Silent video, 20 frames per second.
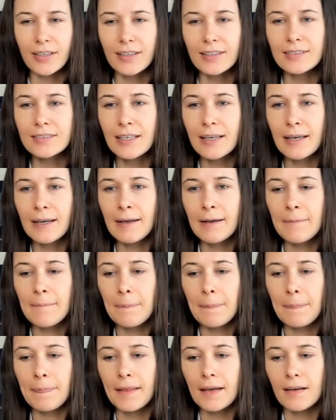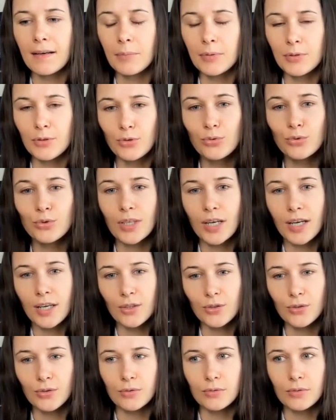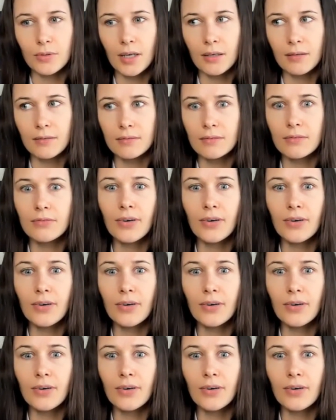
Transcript: Yes, um, but you try to um,